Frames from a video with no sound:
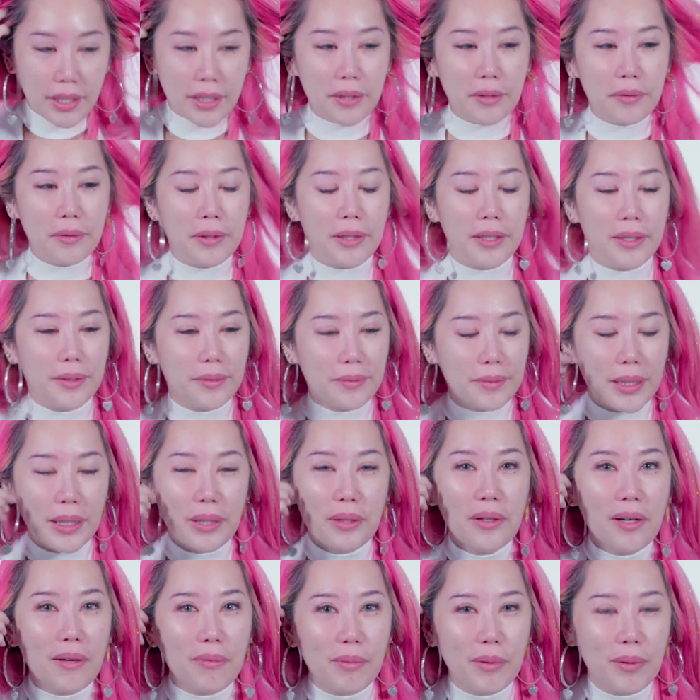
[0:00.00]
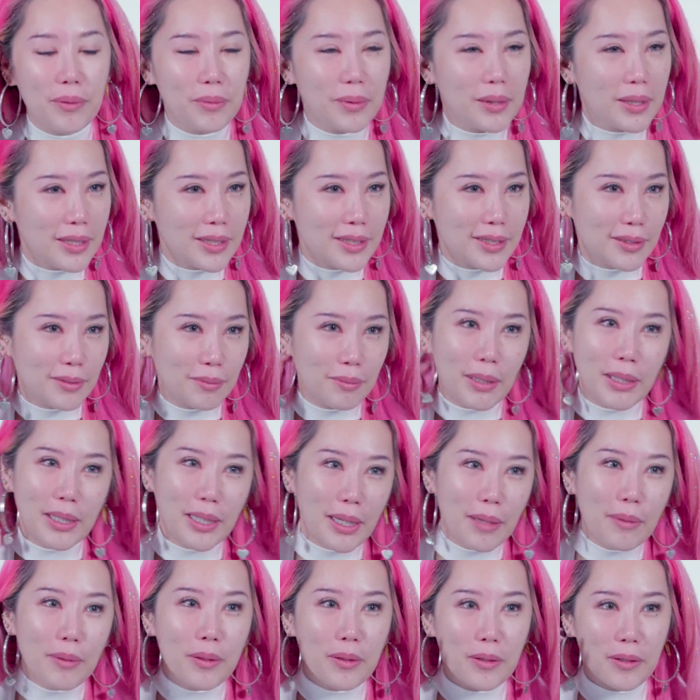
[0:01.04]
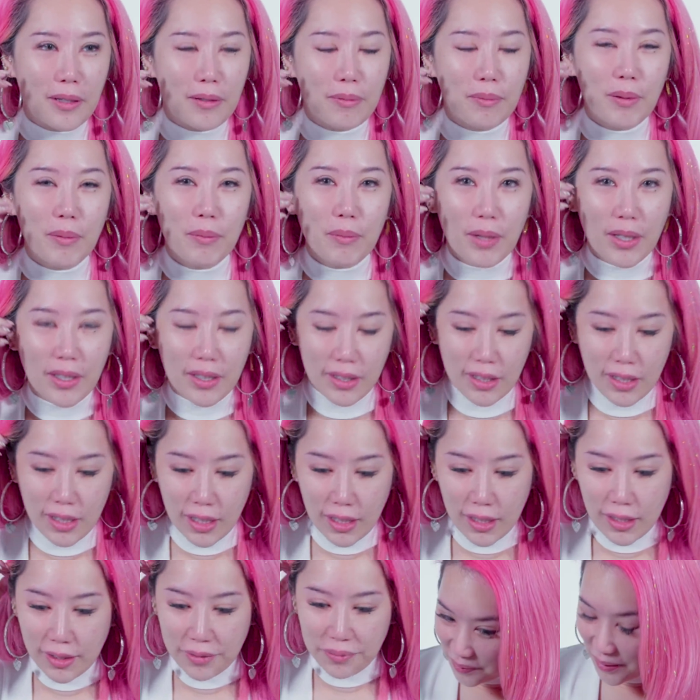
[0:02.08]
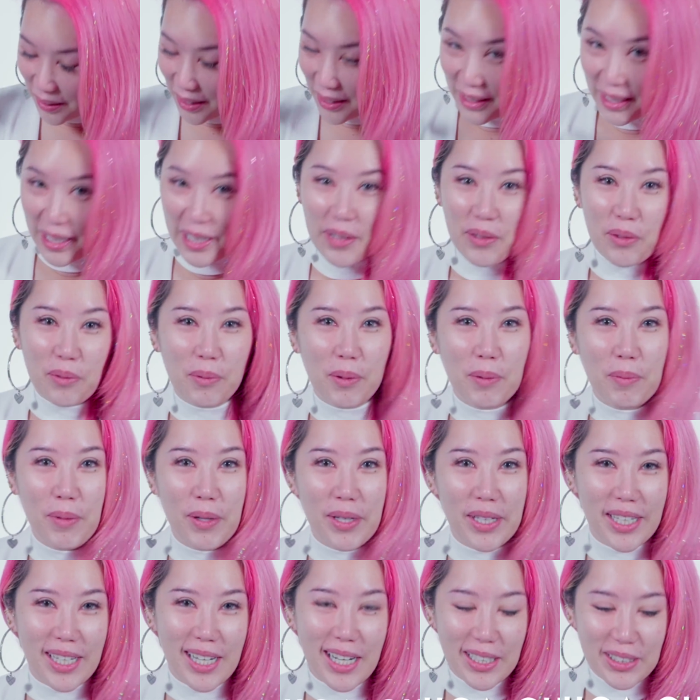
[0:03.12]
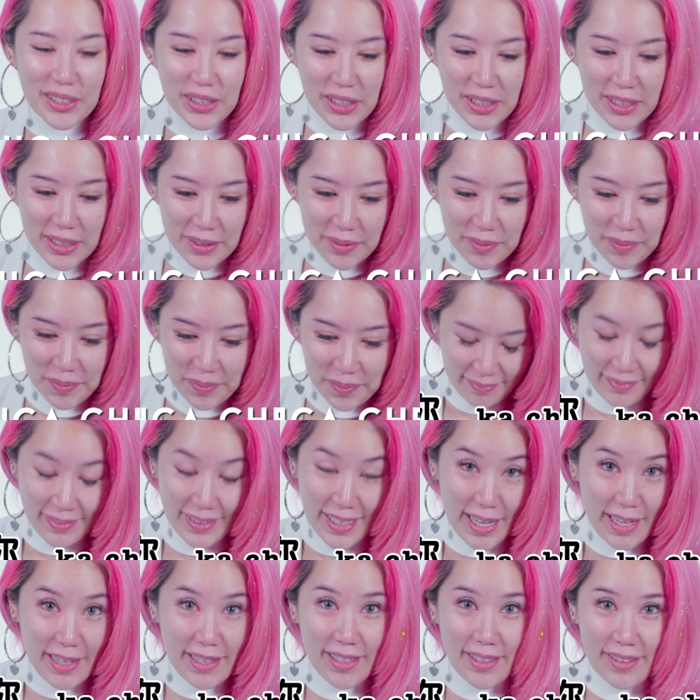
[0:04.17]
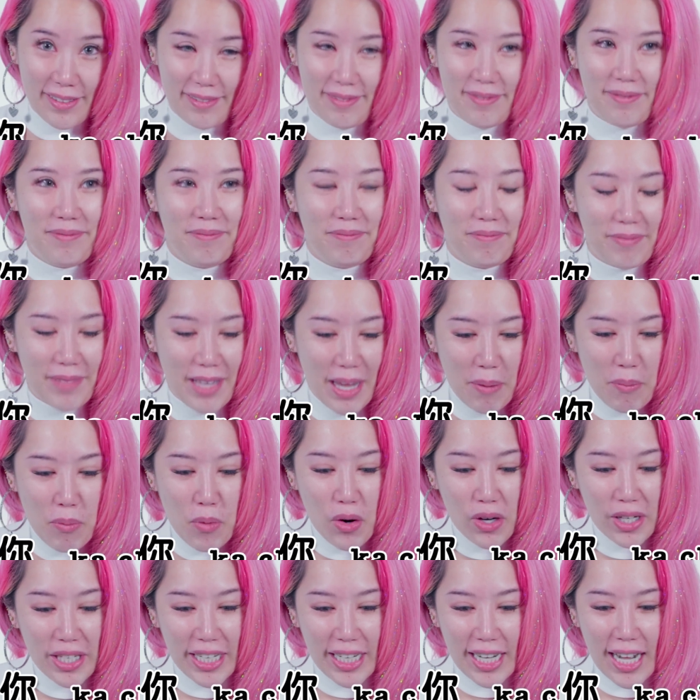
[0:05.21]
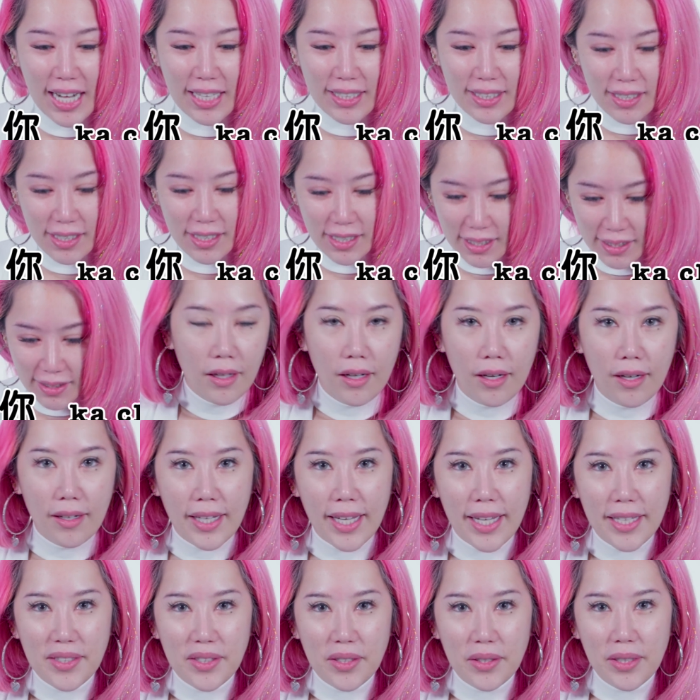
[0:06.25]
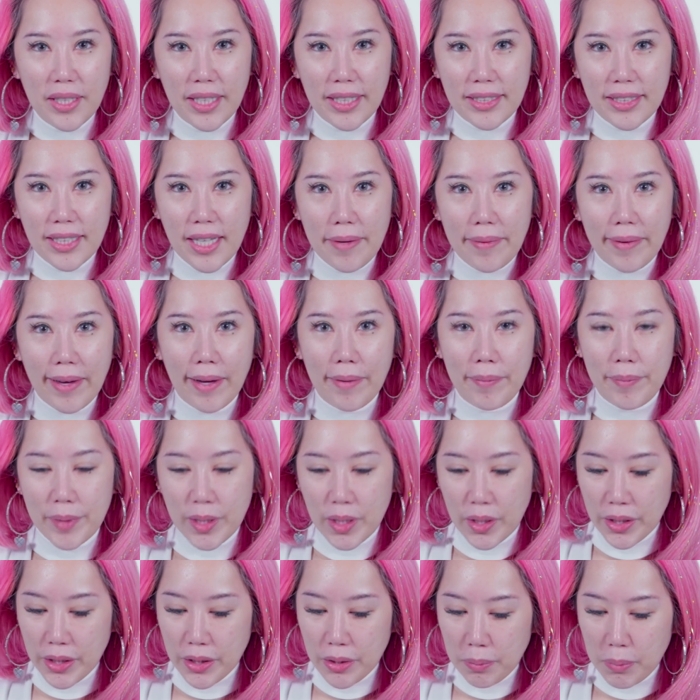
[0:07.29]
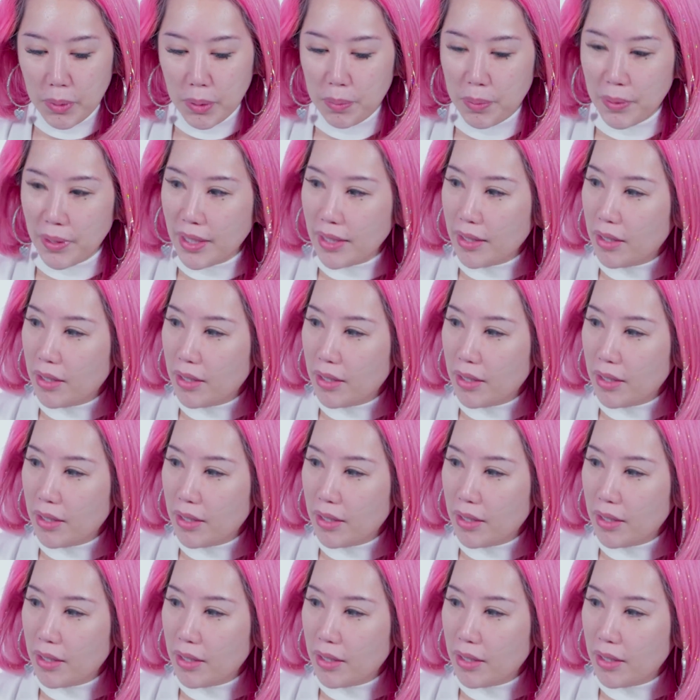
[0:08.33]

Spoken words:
Anyway, it could have been worse. My name could have been Monica and then it would be Monica Cheng. Get it? Like Monica Cheng. Okay, so next step, I'm going to be putting